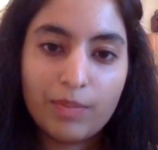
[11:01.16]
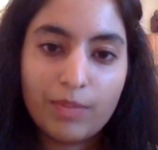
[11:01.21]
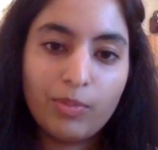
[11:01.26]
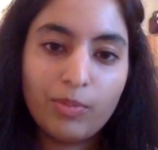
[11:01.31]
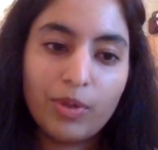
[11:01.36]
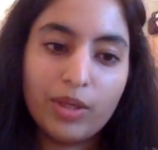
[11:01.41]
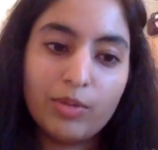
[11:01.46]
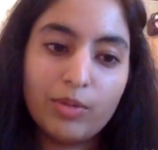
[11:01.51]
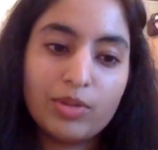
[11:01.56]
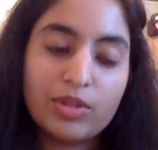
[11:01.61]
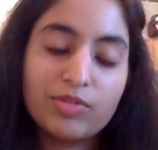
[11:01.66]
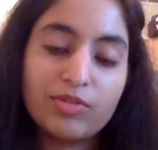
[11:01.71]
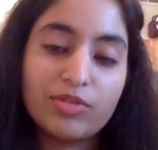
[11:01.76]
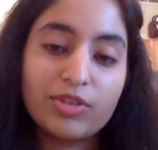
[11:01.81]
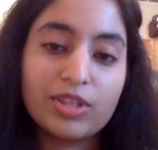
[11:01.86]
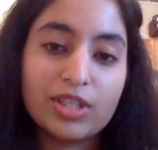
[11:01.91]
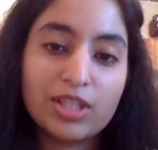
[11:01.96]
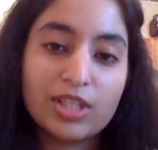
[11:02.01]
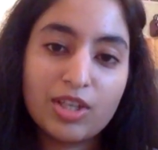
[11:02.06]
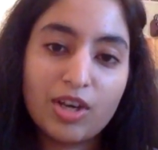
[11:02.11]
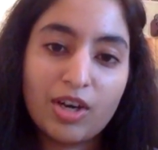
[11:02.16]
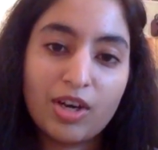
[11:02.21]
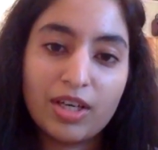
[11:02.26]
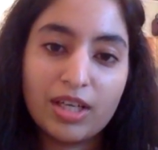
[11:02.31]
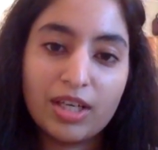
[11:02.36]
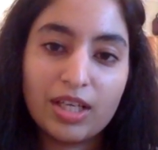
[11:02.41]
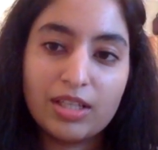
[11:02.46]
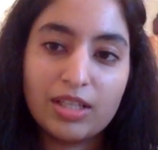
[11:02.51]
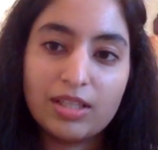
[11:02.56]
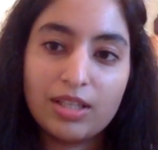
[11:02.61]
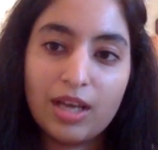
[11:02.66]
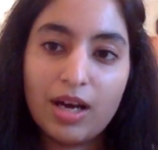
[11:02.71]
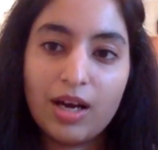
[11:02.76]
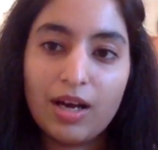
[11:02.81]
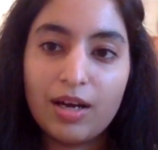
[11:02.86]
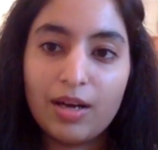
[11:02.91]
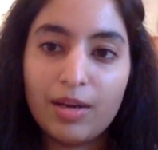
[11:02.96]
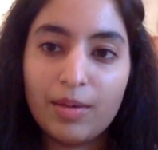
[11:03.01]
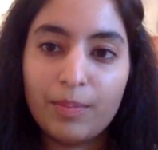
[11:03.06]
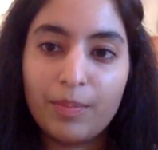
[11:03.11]
when it was first started,
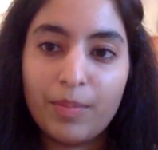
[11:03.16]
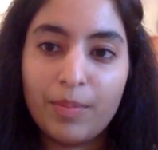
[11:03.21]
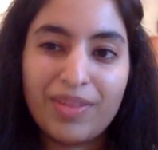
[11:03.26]
I